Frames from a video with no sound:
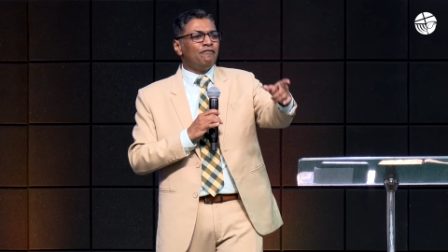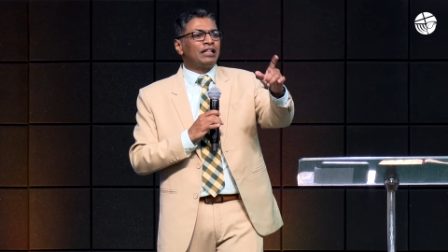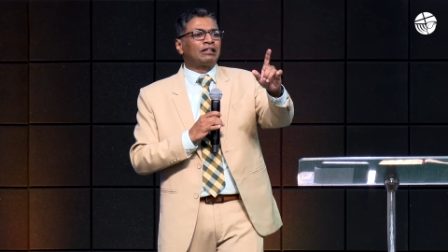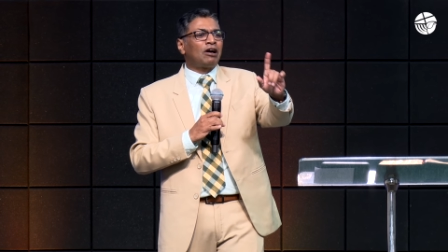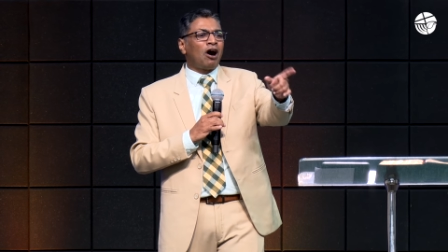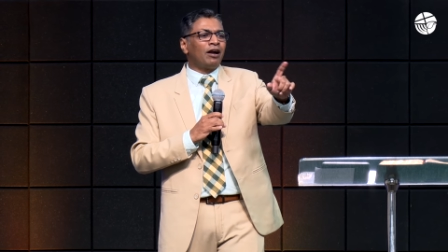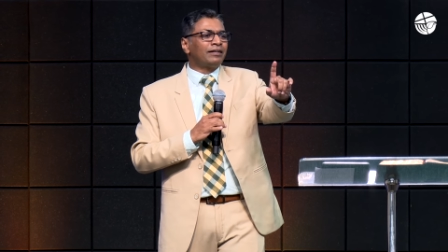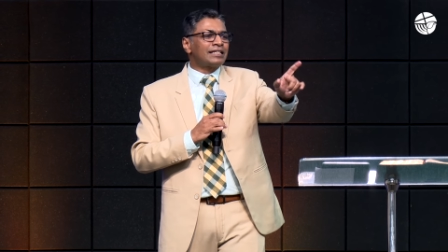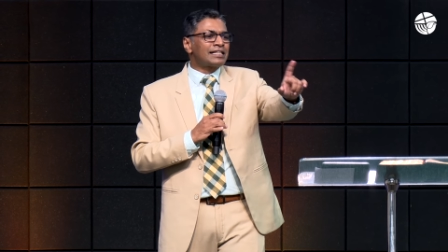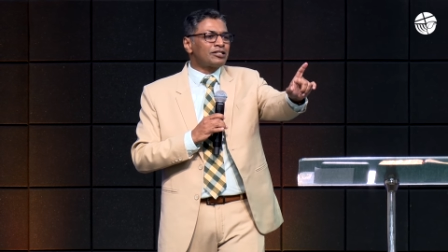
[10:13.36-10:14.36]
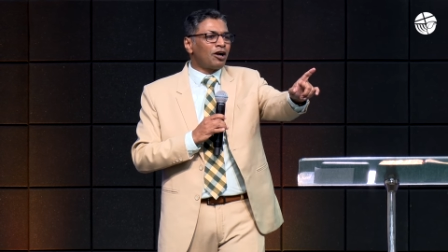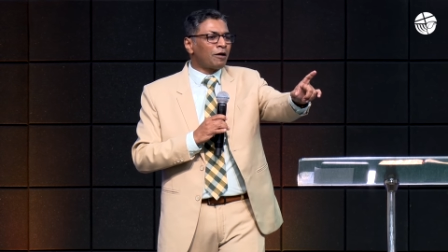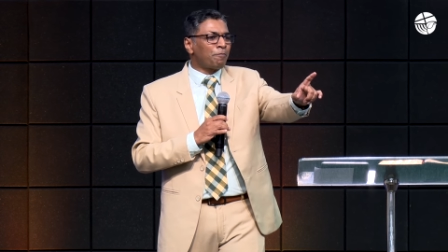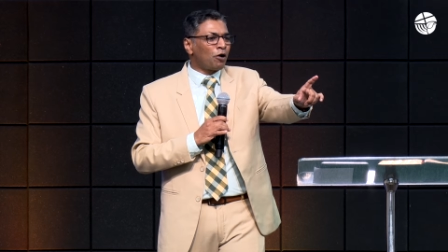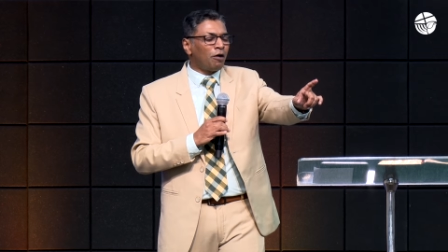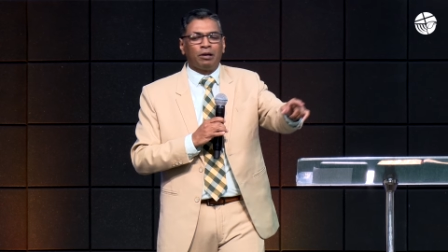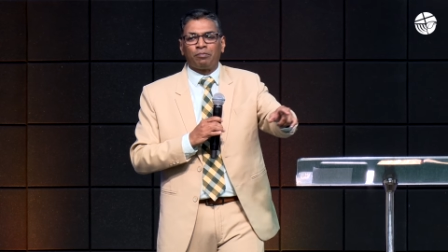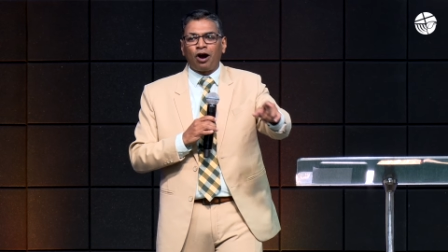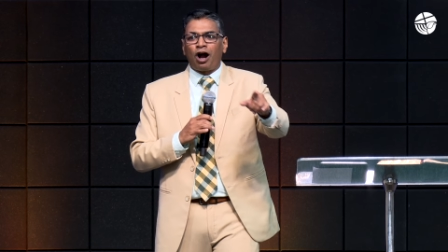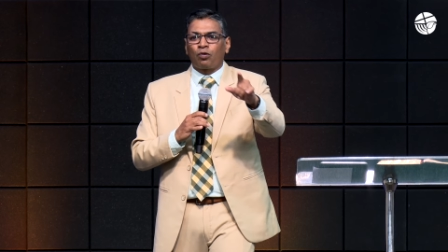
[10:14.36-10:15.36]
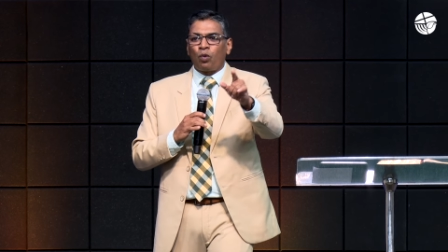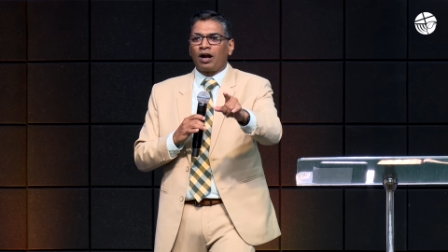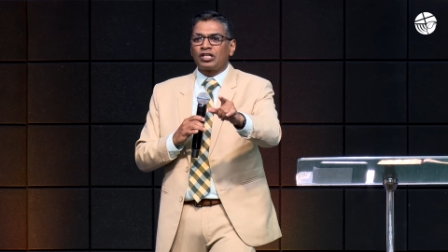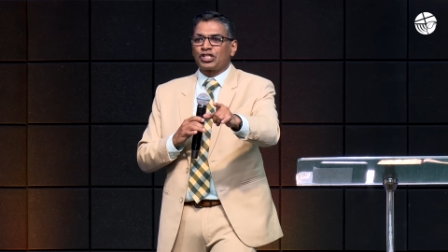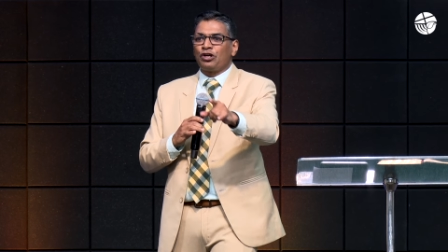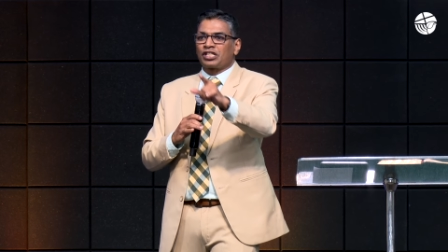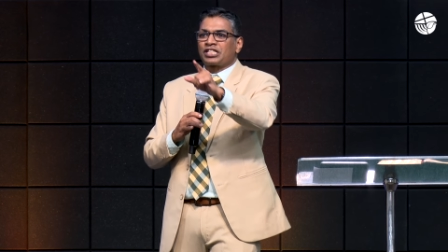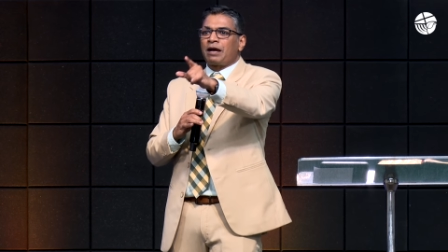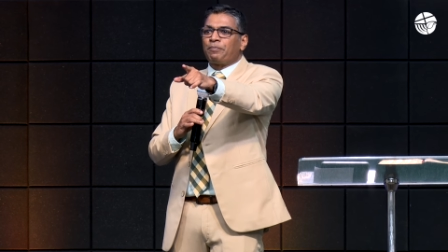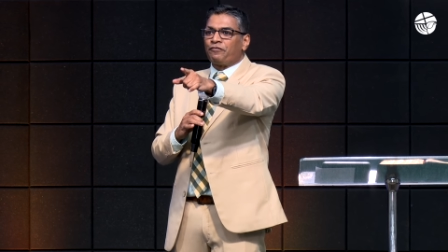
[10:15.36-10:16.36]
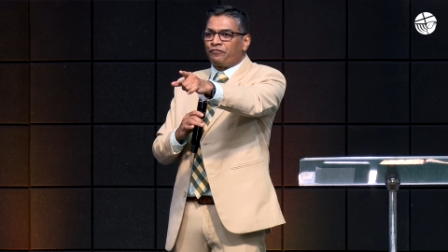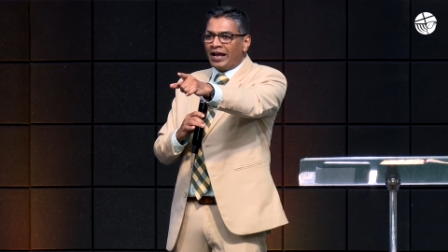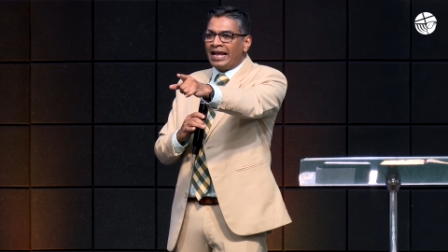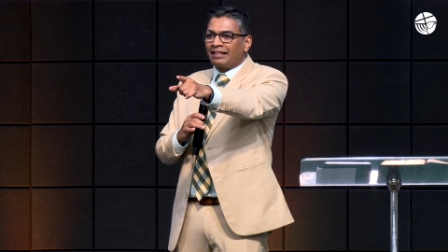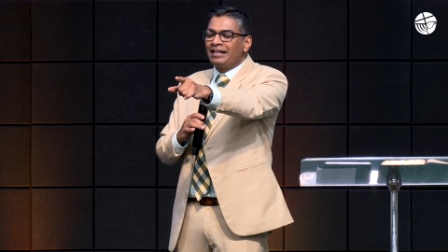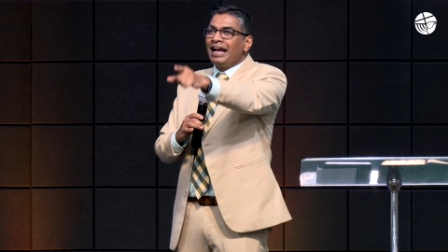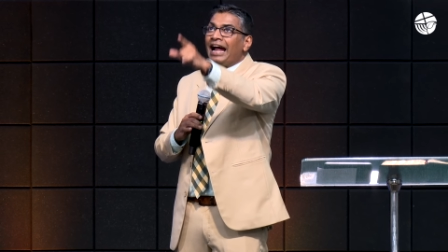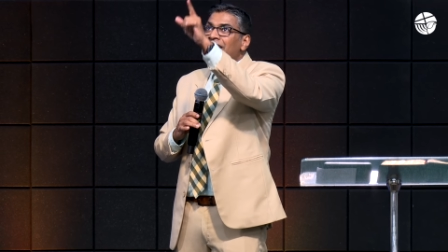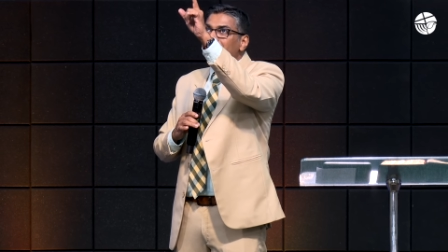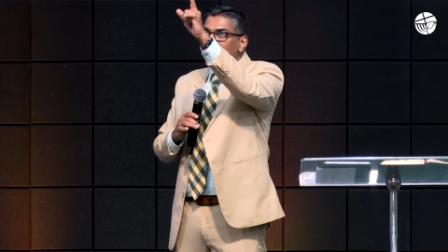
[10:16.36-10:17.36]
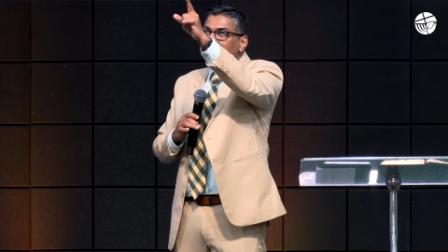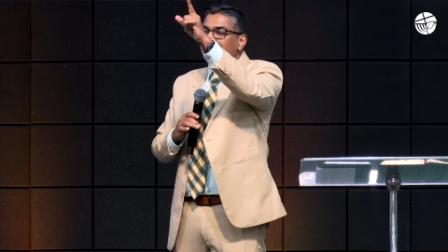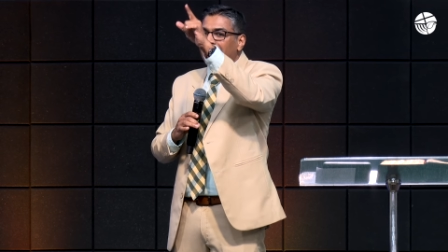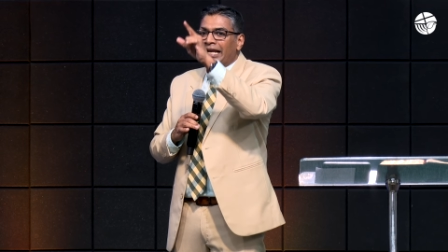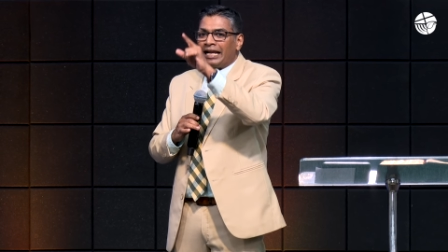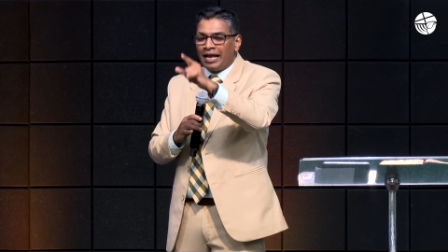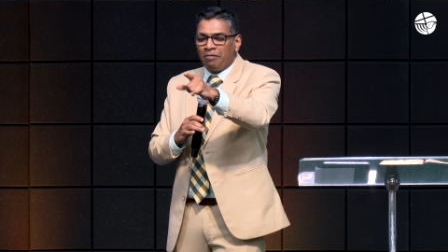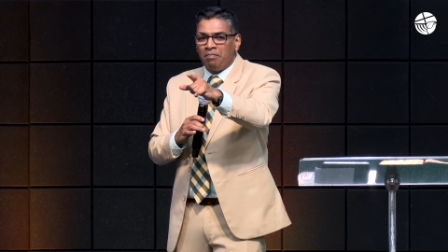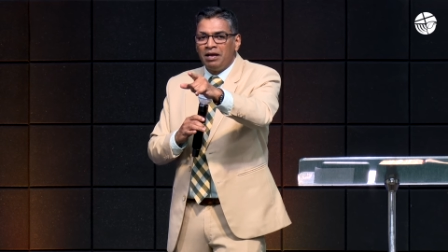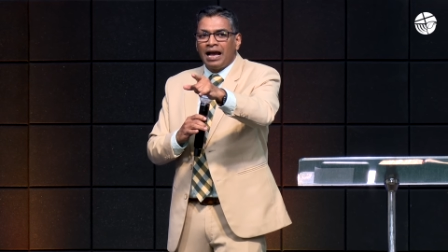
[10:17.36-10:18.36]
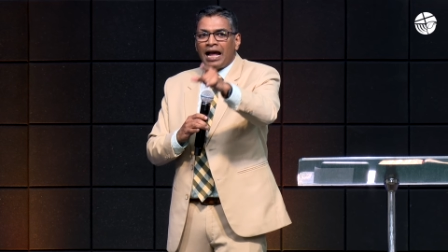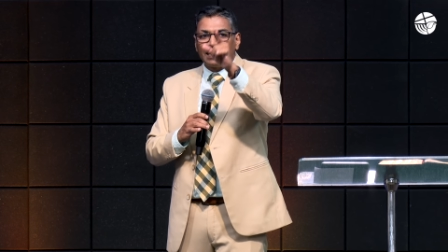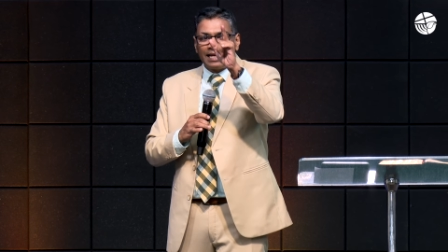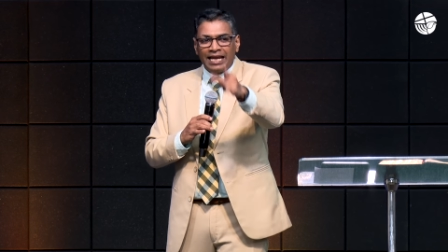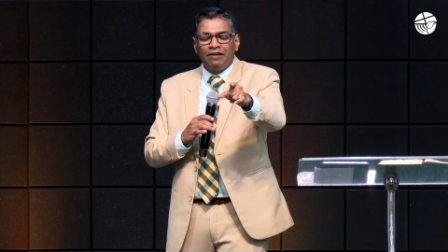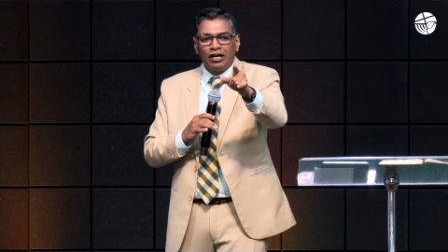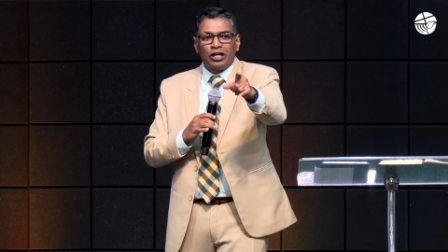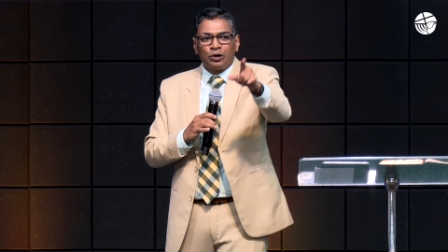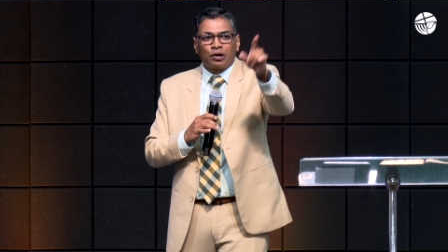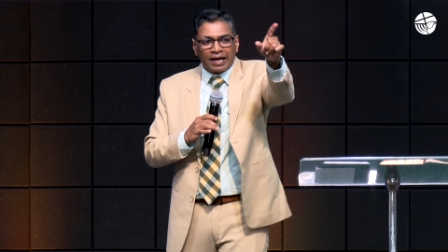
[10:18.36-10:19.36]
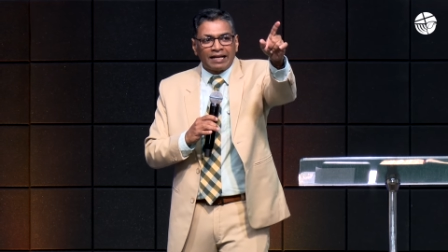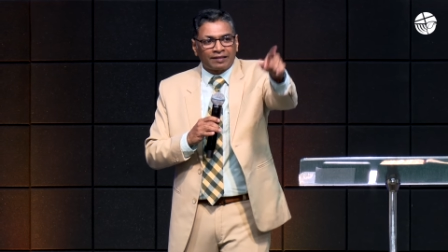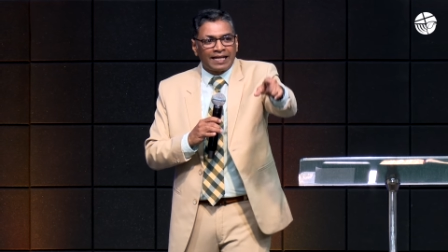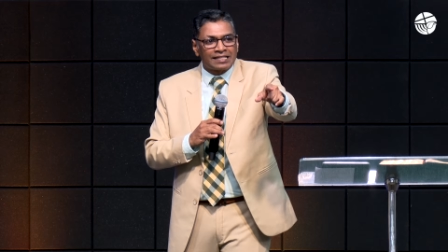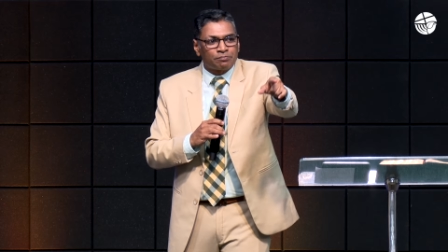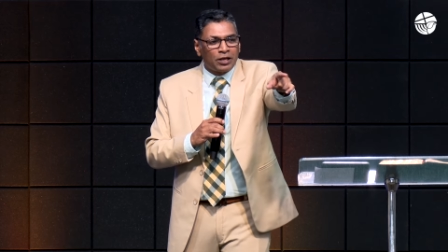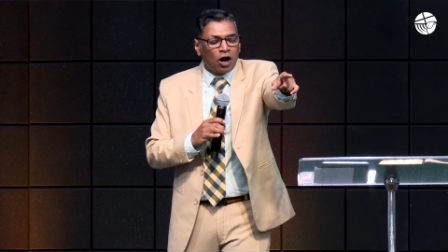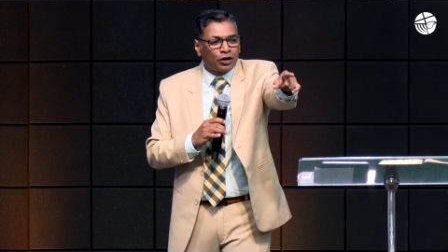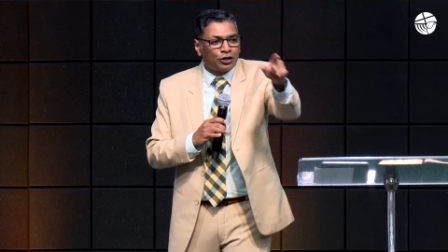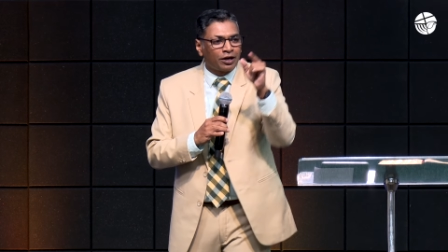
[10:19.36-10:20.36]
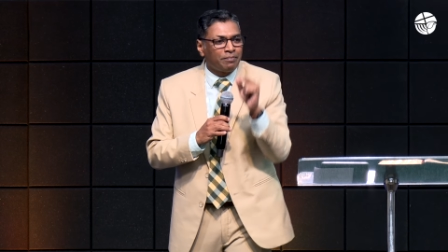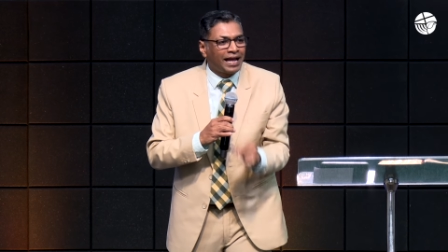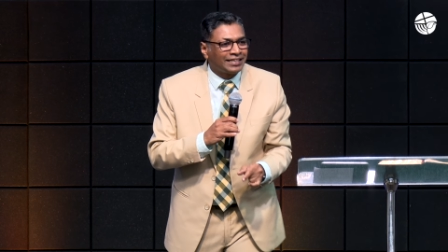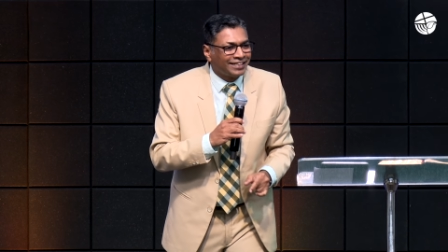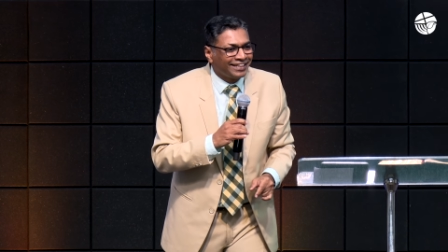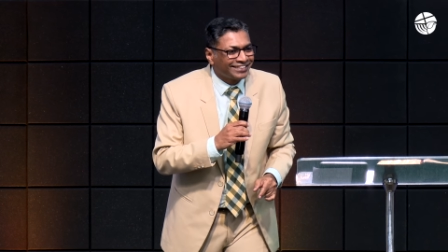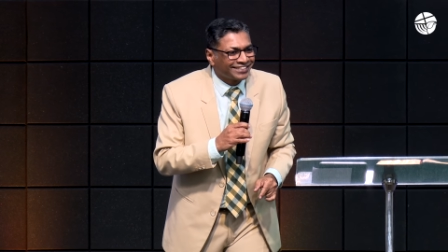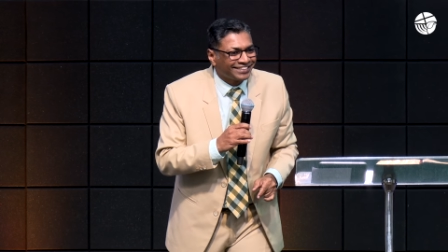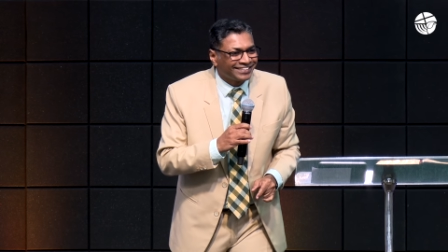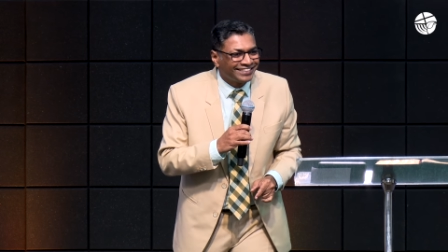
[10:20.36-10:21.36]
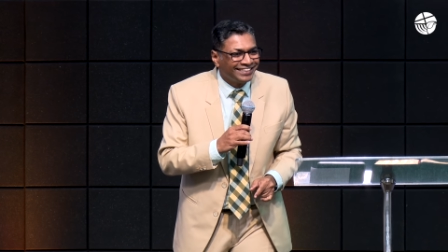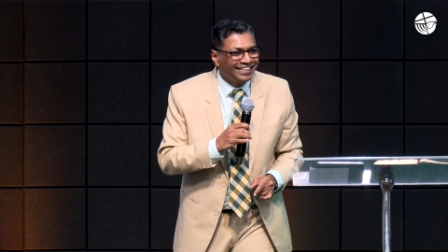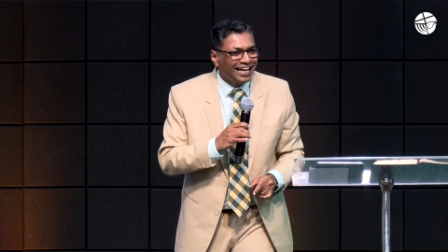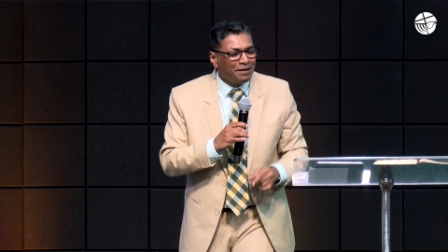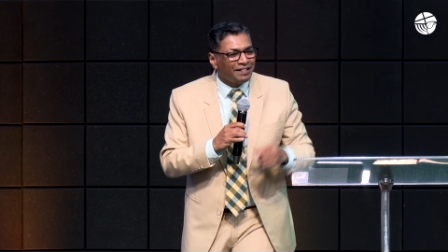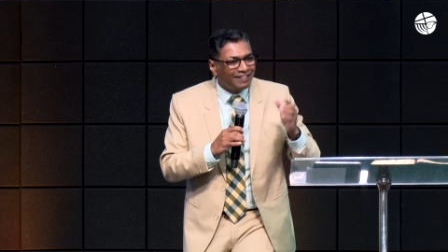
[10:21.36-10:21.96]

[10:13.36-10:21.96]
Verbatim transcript: With God, this is not a problem. God wants your step of faith and trusting in Him, and He will do great things beyond your imagination. Amen.